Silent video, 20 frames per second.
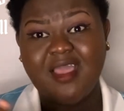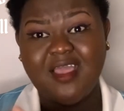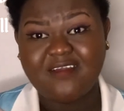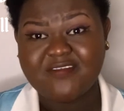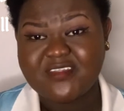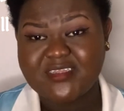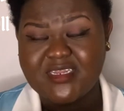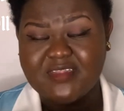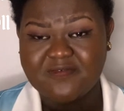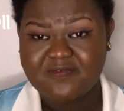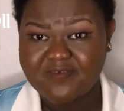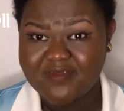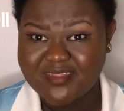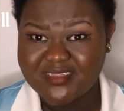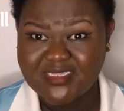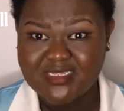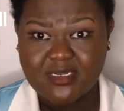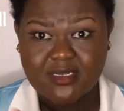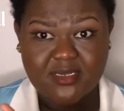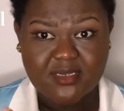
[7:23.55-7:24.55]
after the
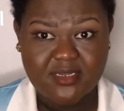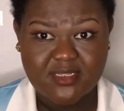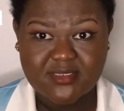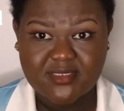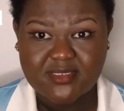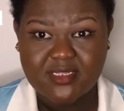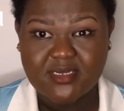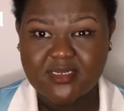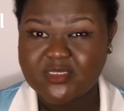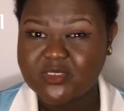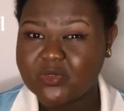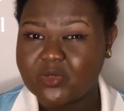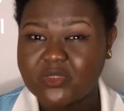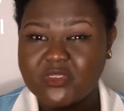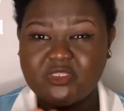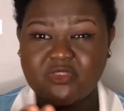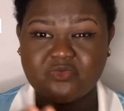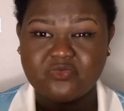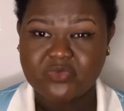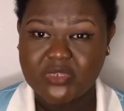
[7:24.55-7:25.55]
fasting, this thing is going
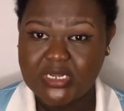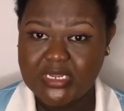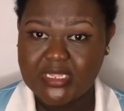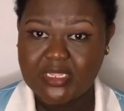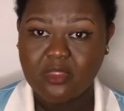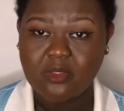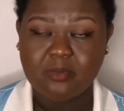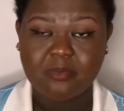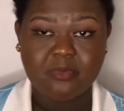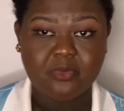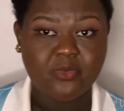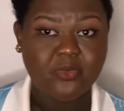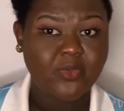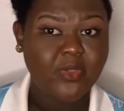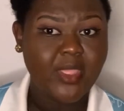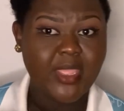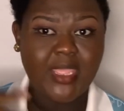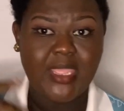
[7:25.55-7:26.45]
to really help you.